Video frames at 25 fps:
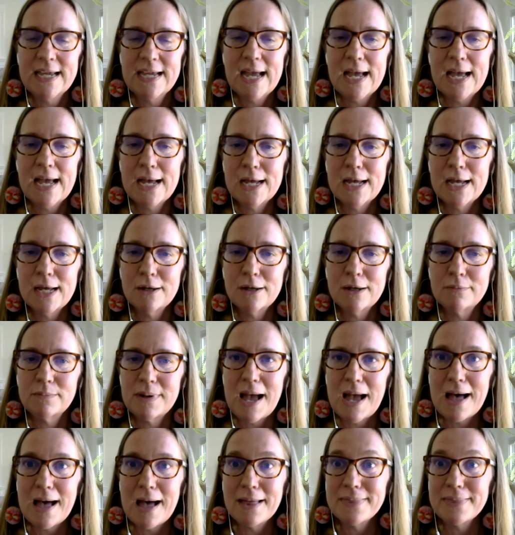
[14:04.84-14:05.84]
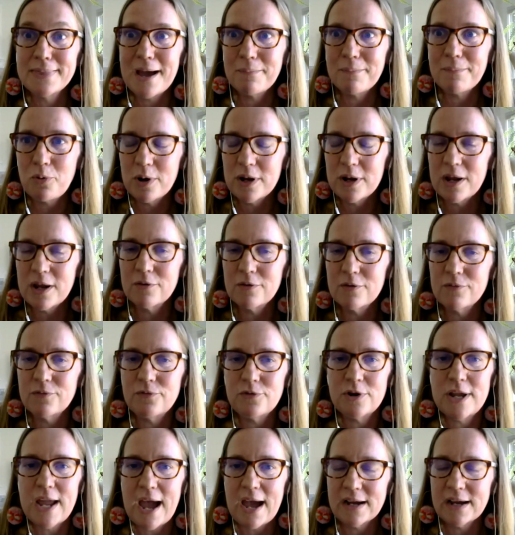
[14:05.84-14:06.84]
on that point of
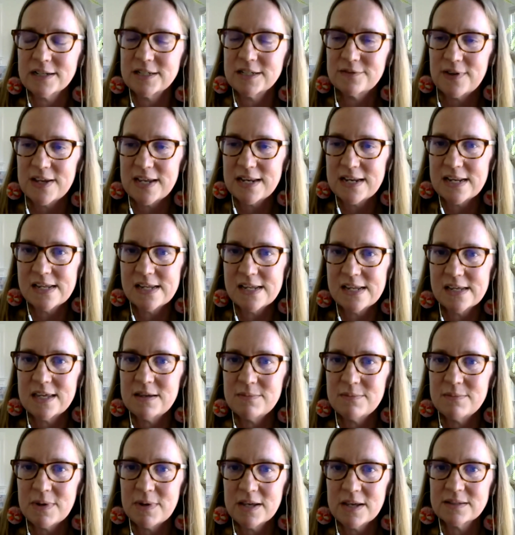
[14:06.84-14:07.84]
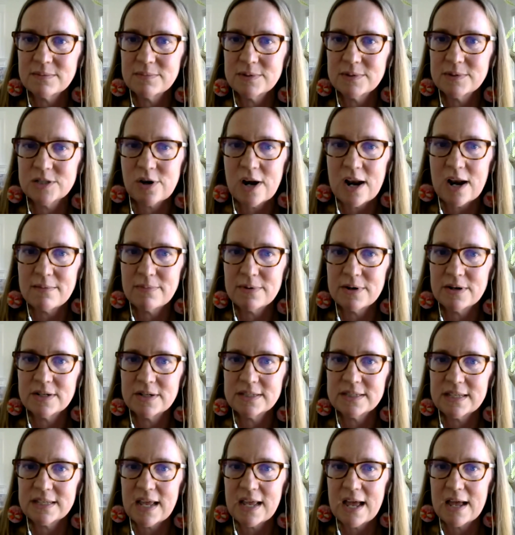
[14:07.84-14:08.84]
reactivating email subscribers,
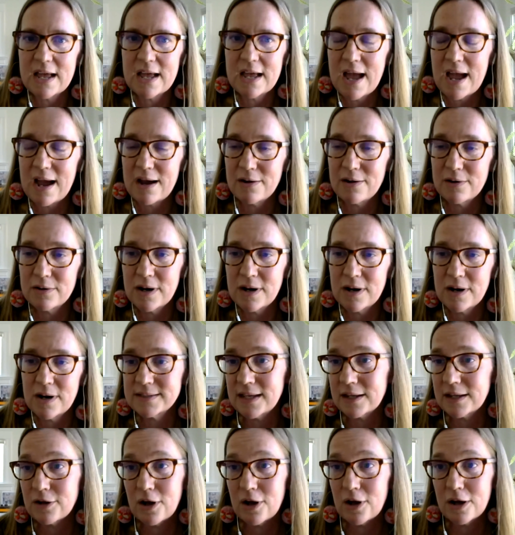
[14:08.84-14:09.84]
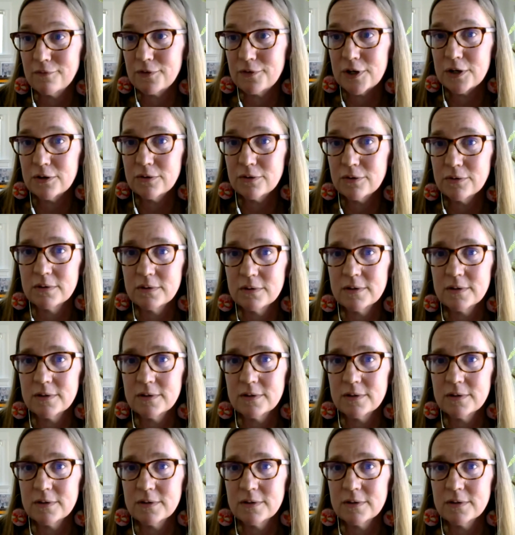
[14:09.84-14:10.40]
how has that gone for you?